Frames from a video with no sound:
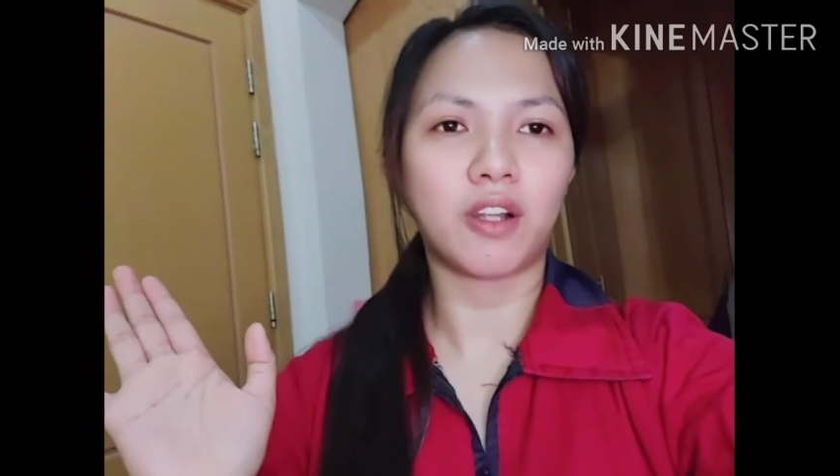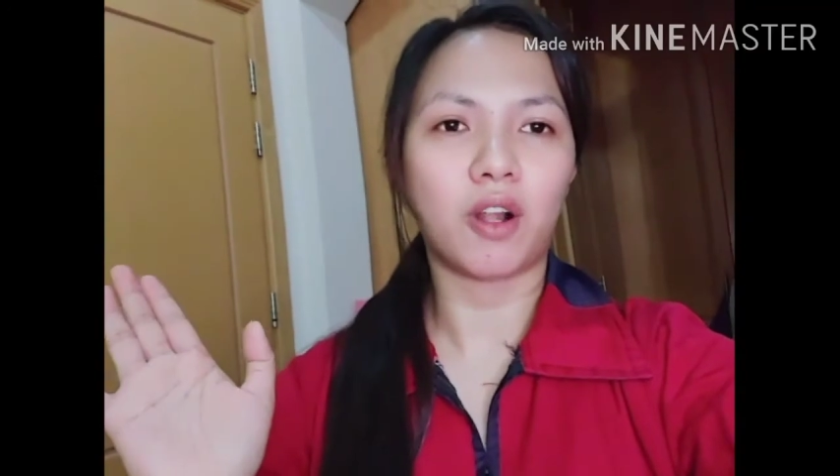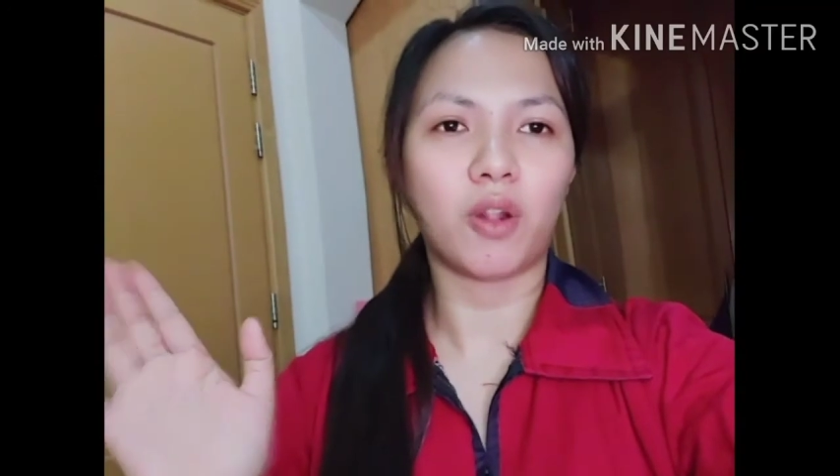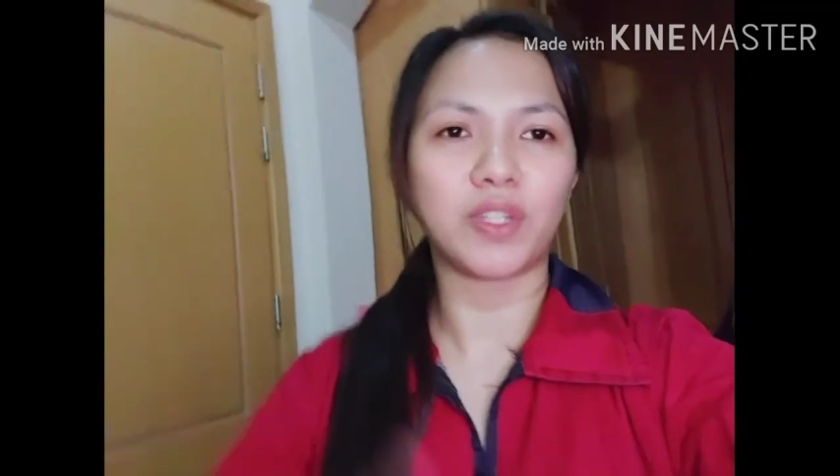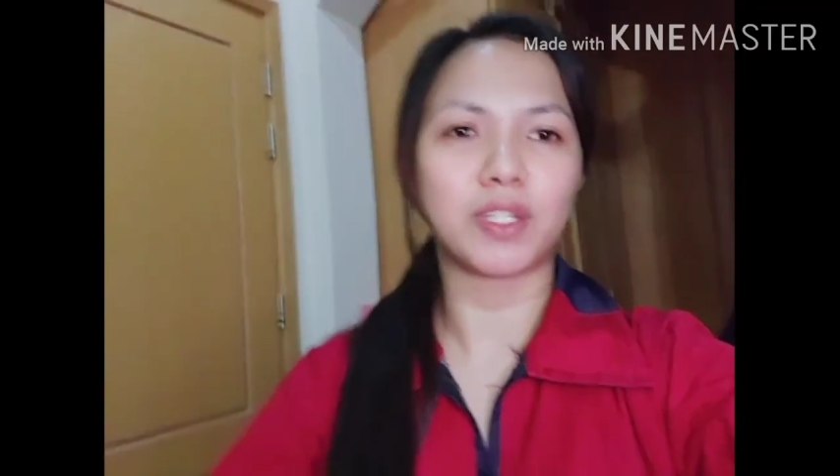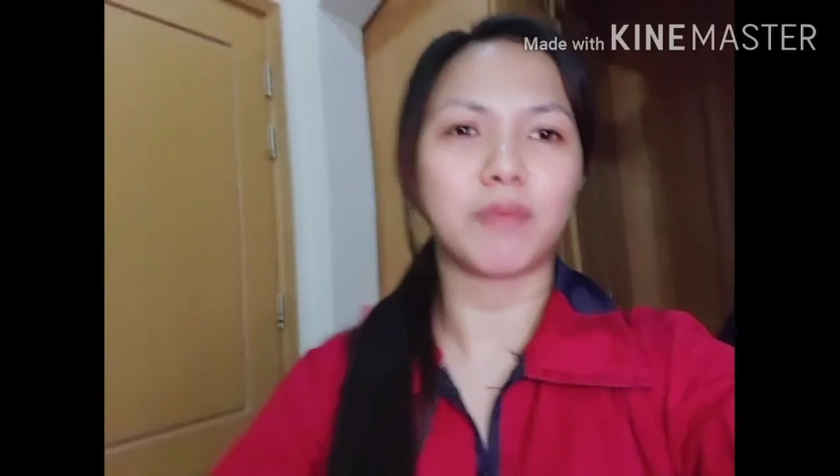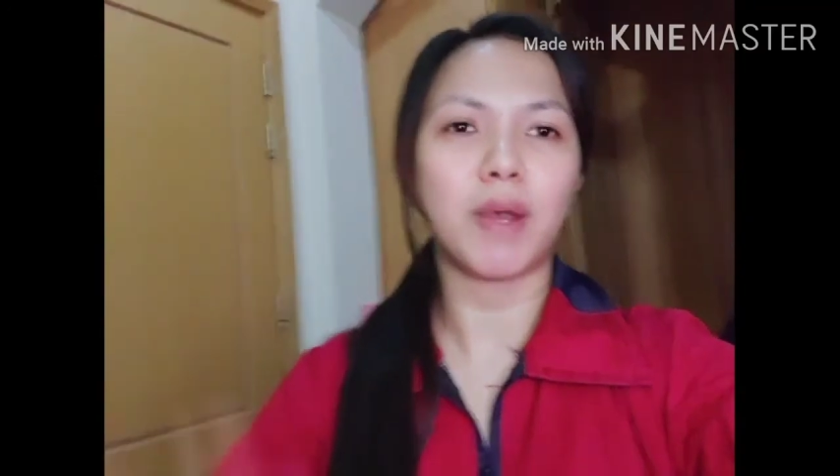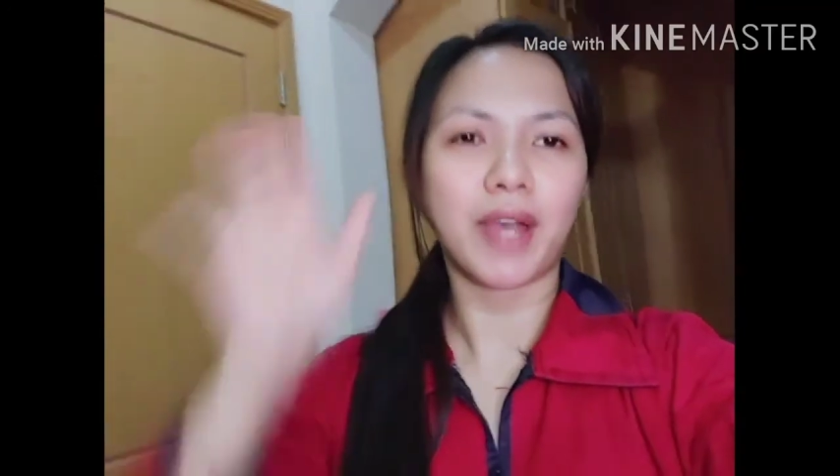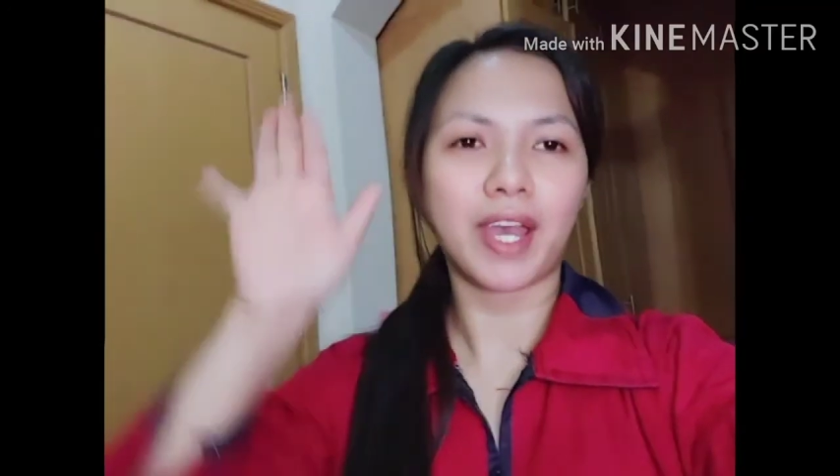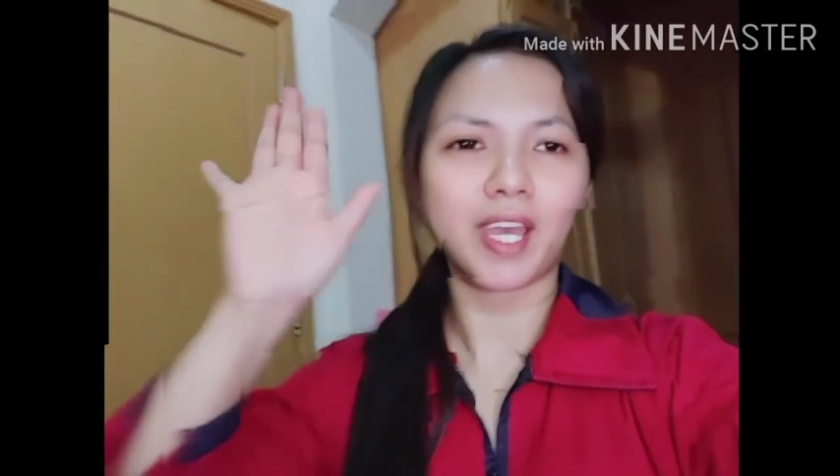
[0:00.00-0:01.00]
care always.
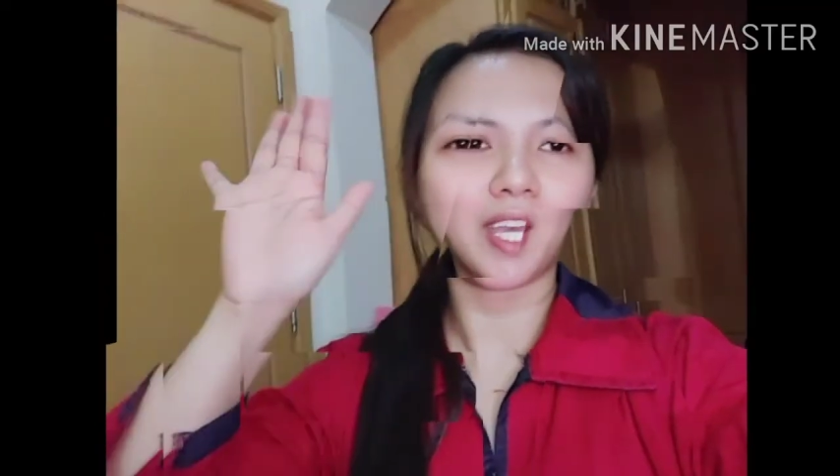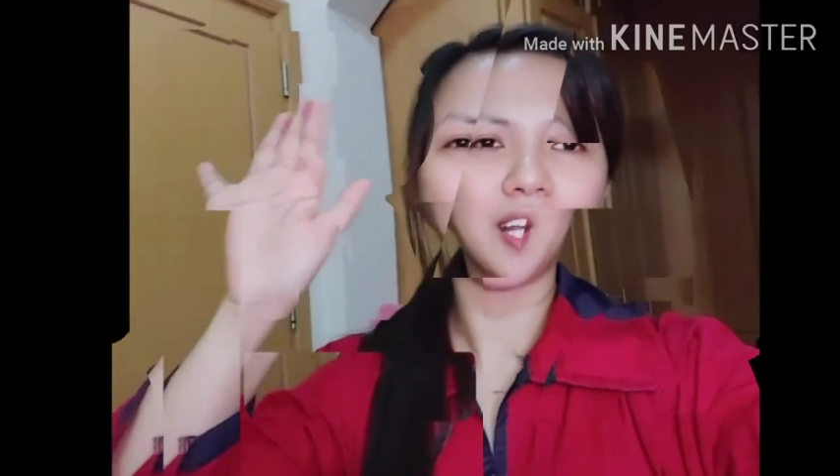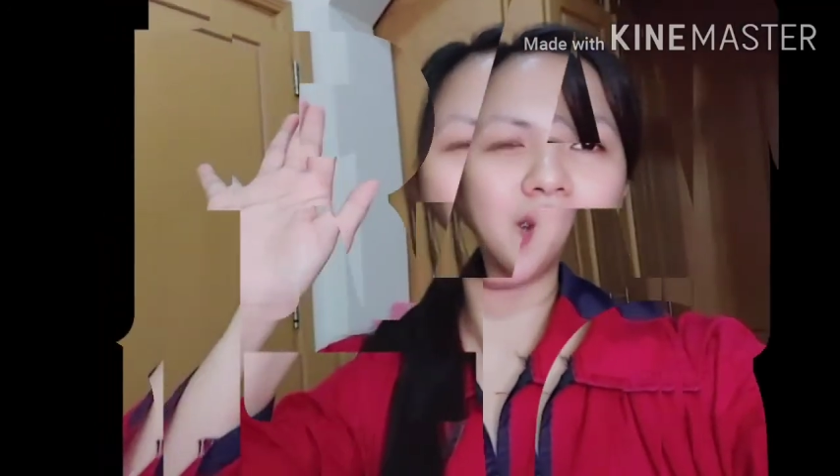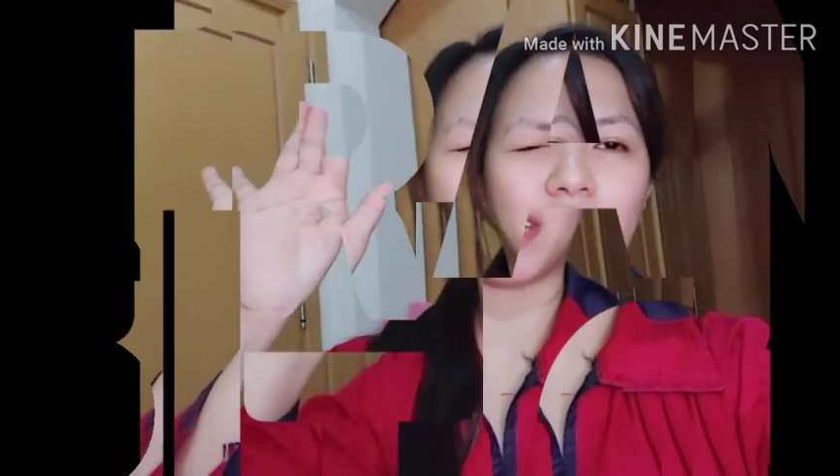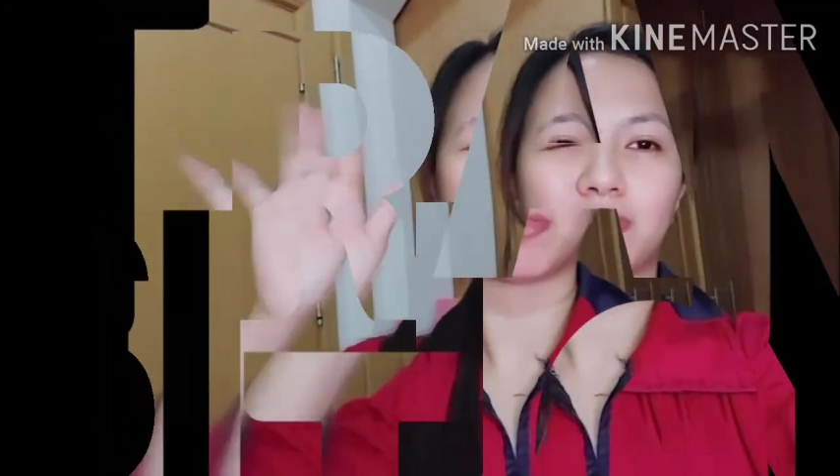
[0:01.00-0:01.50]
Bye-bye.